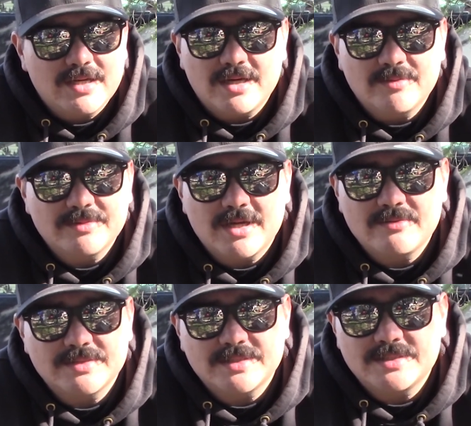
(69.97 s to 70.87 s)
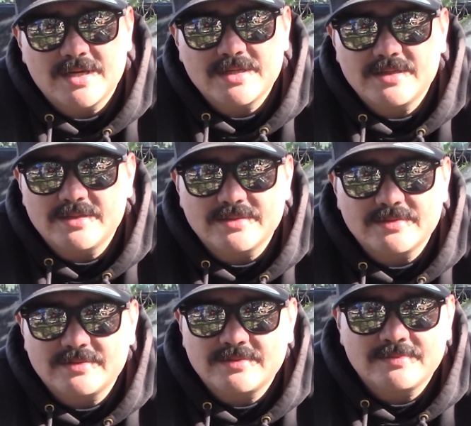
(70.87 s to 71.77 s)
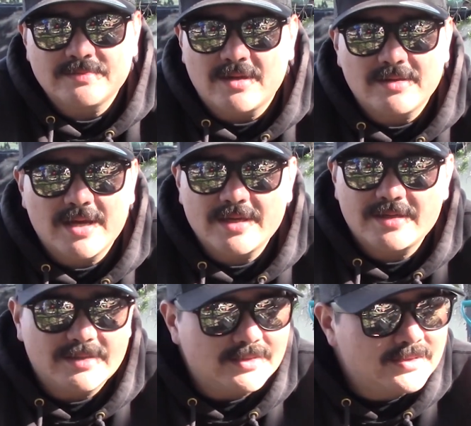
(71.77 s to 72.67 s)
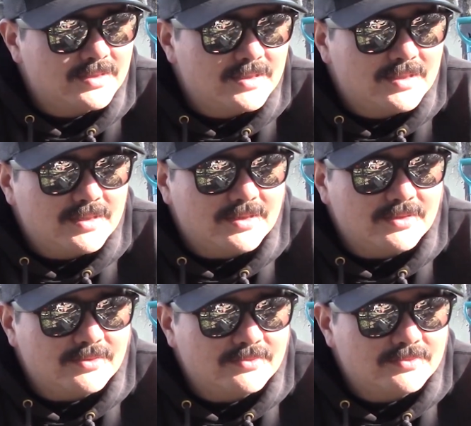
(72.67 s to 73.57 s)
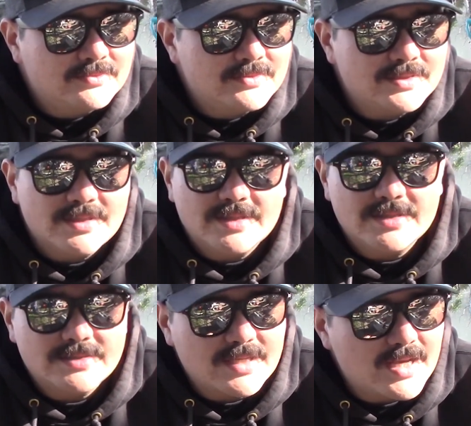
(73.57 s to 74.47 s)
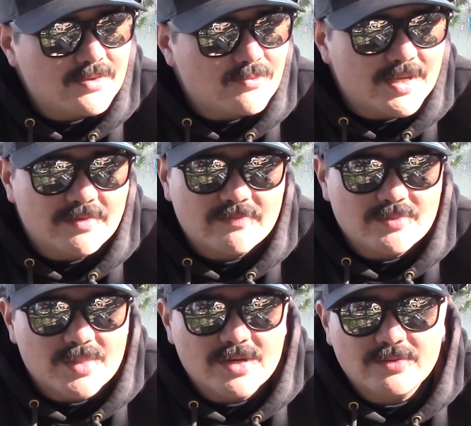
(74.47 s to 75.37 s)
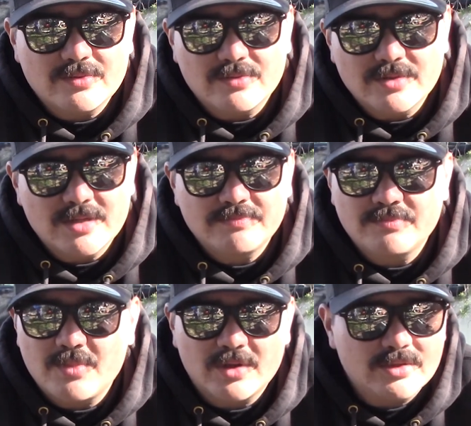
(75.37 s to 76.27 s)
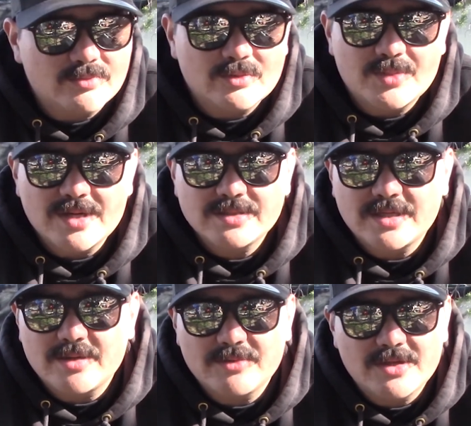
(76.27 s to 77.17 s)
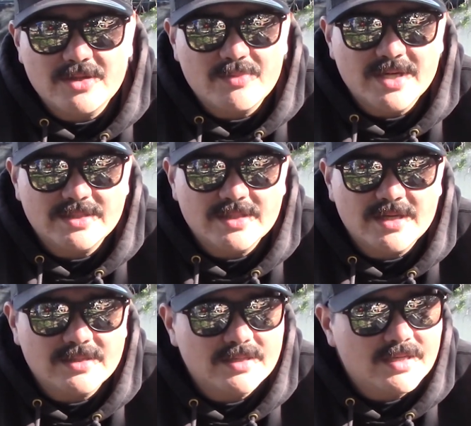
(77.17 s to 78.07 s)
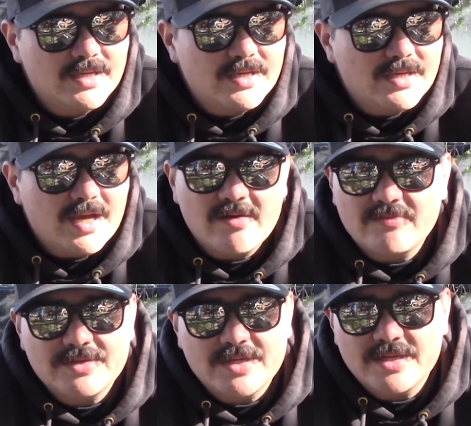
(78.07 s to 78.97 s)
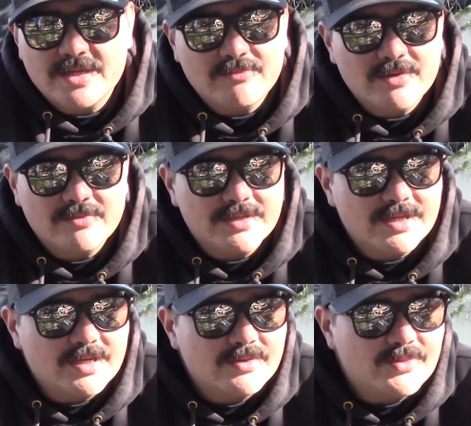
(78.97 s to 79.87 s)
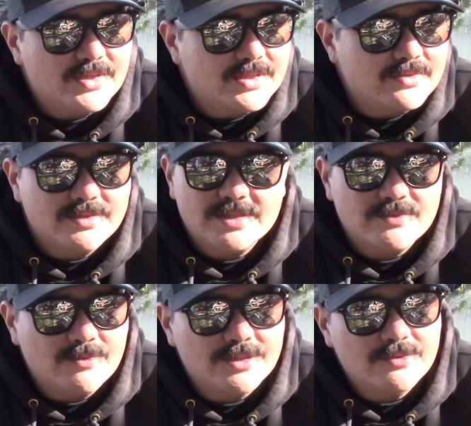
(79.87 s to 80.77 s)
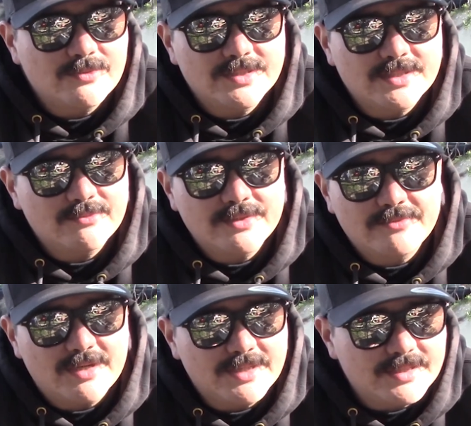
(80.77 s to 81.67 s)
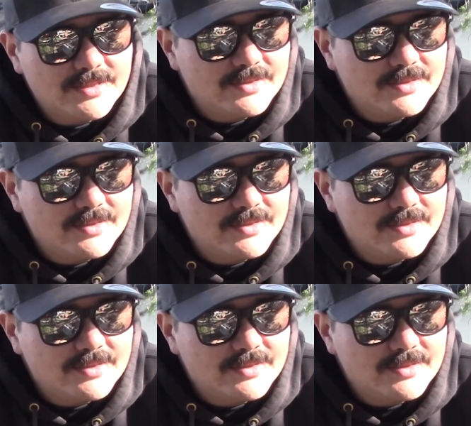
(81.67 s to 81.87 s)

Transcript: I mean, I was excited as all heck, and sitting in a stand waiting for a bear to roll up. Multiple bears came into the bait site every day that we were there, but they weren't the ones that we wanted.